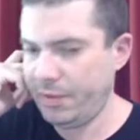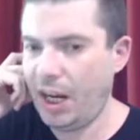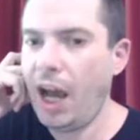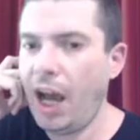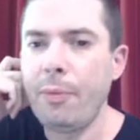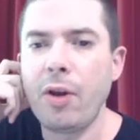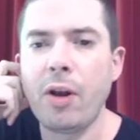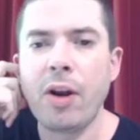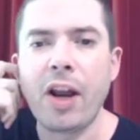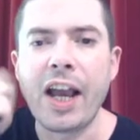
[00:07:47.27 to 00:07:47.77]

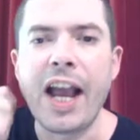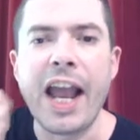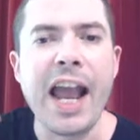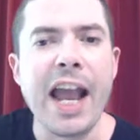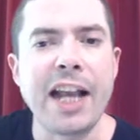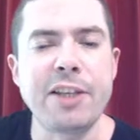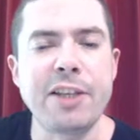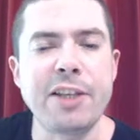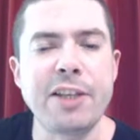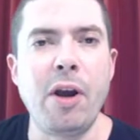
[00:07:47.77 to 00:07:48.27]
an
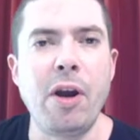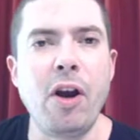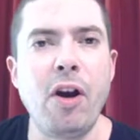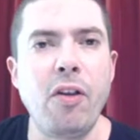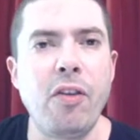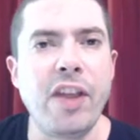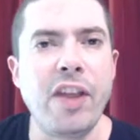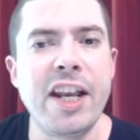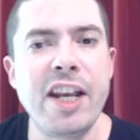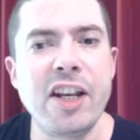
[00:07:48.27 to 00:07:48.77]
expert
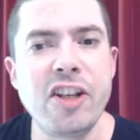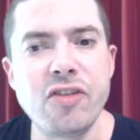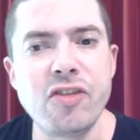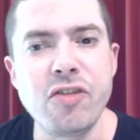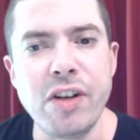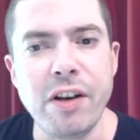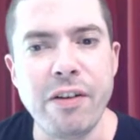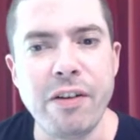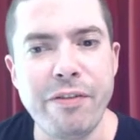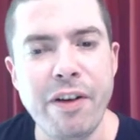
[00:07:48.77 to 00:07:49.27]
on the
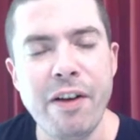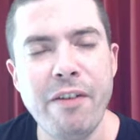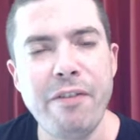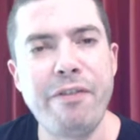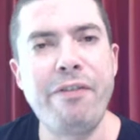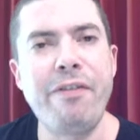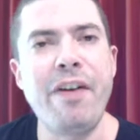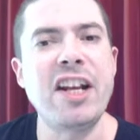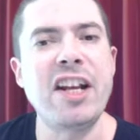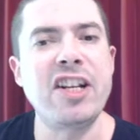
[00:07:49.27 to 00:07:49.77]
history of
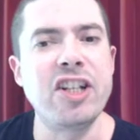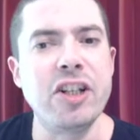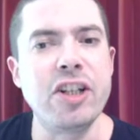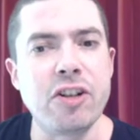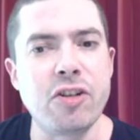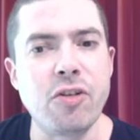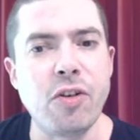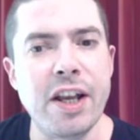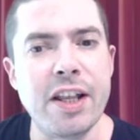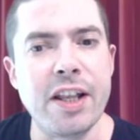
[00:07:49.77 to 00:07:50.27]
fashion
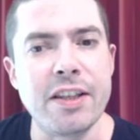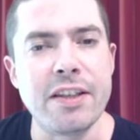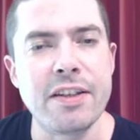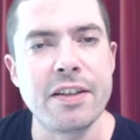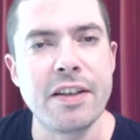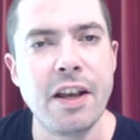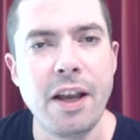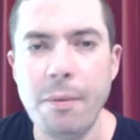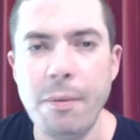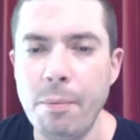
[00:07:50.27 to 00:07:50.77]
trends,
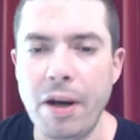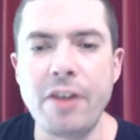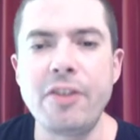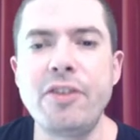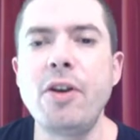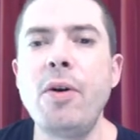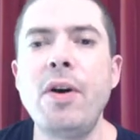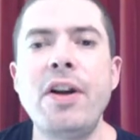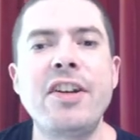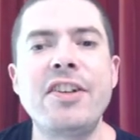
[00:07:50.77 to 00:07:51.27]
but I
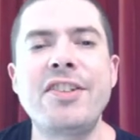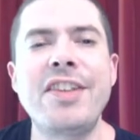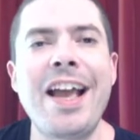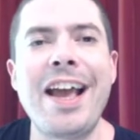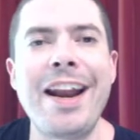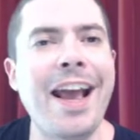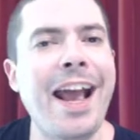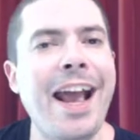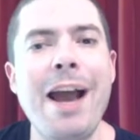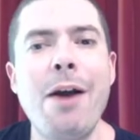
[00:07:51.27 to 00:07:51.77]
do
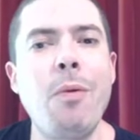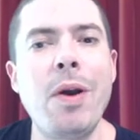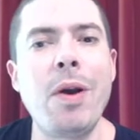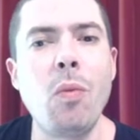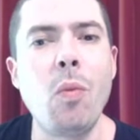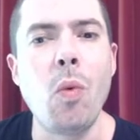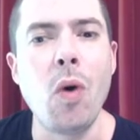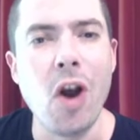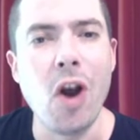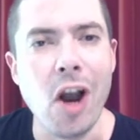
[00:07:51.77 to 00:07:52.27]
understand how it
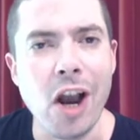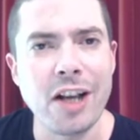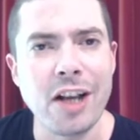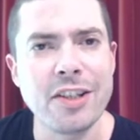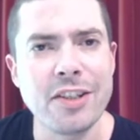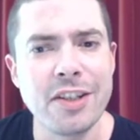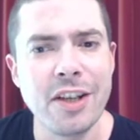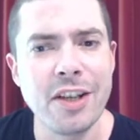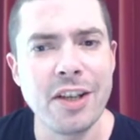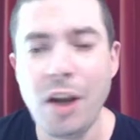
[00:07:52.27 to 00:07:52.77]

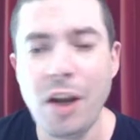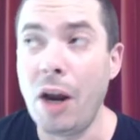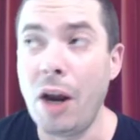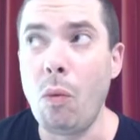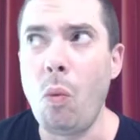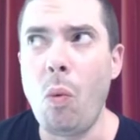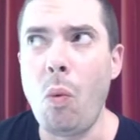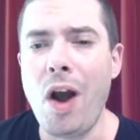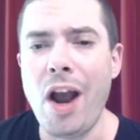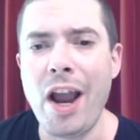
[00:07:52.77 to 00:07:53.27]
works
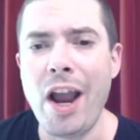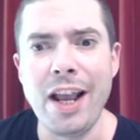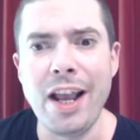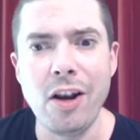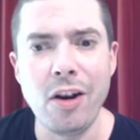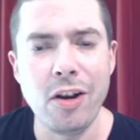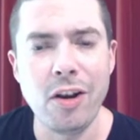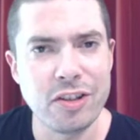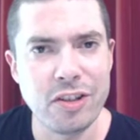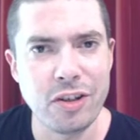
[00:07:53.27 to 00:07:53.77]
and why it
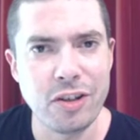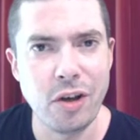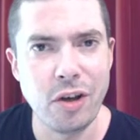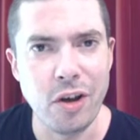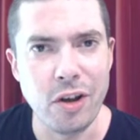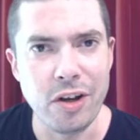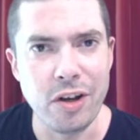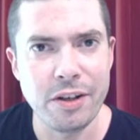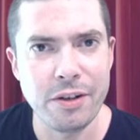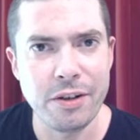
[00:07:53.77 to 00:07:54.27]
looks
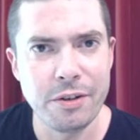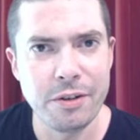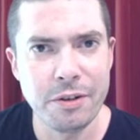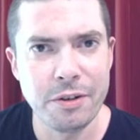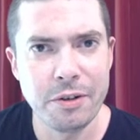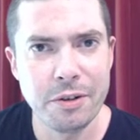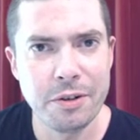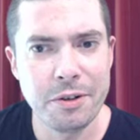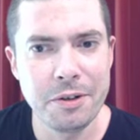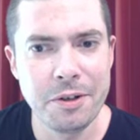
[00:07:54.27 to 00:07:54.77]
good.
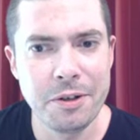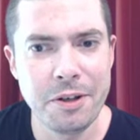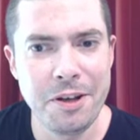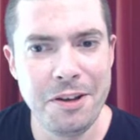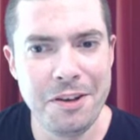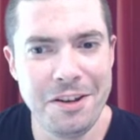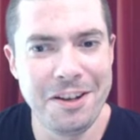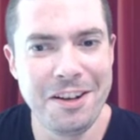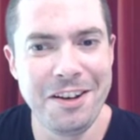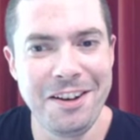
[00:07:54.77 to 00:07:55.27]

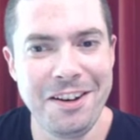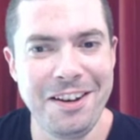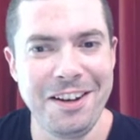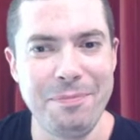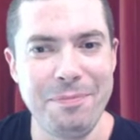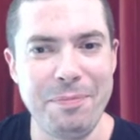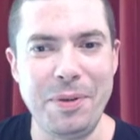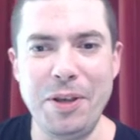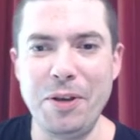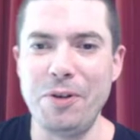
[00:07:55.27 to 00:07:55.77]

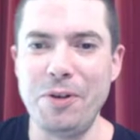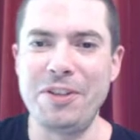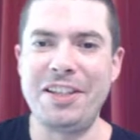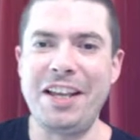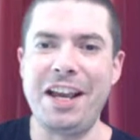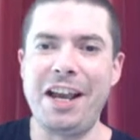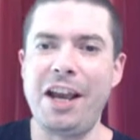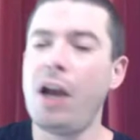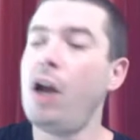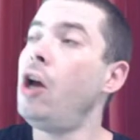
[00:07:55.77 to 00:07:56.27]
But you're
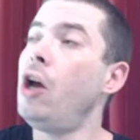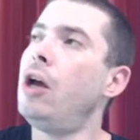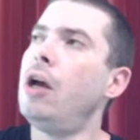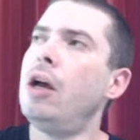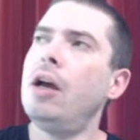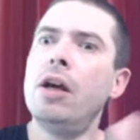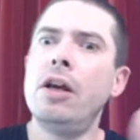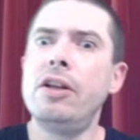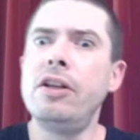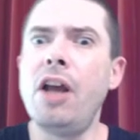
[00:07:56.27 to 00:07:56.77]
saying,
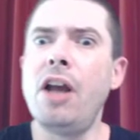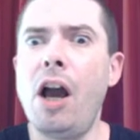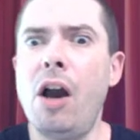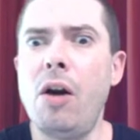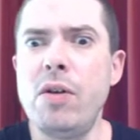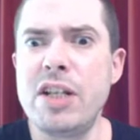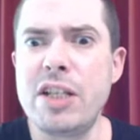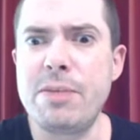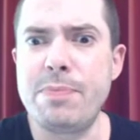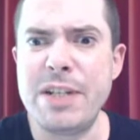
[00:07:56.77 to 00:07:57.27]
no,
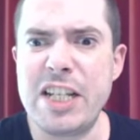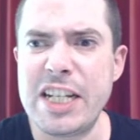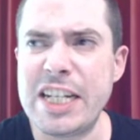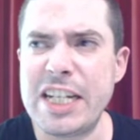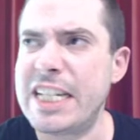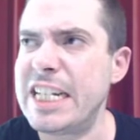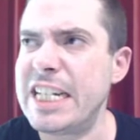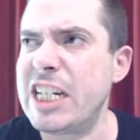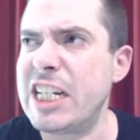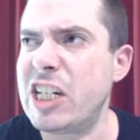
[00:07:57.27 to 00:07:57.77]
it's been
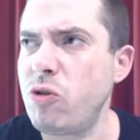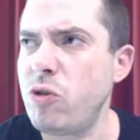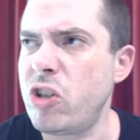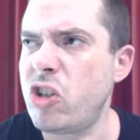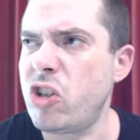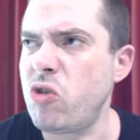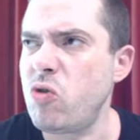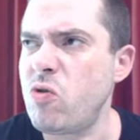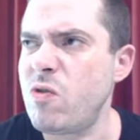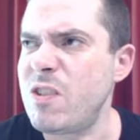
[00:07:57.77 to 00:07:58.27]
dictated
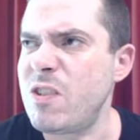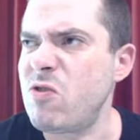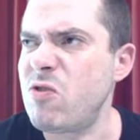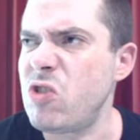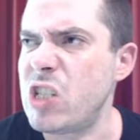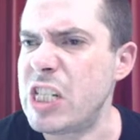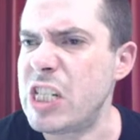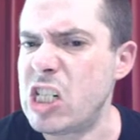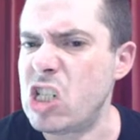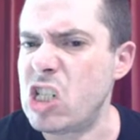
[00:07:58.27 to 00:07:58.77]

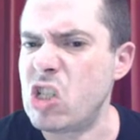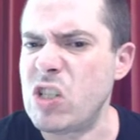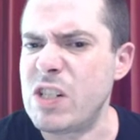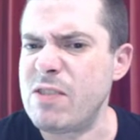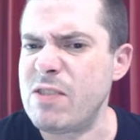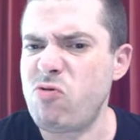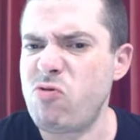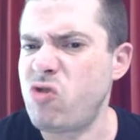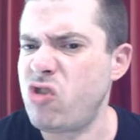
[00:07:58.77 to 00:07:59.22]
to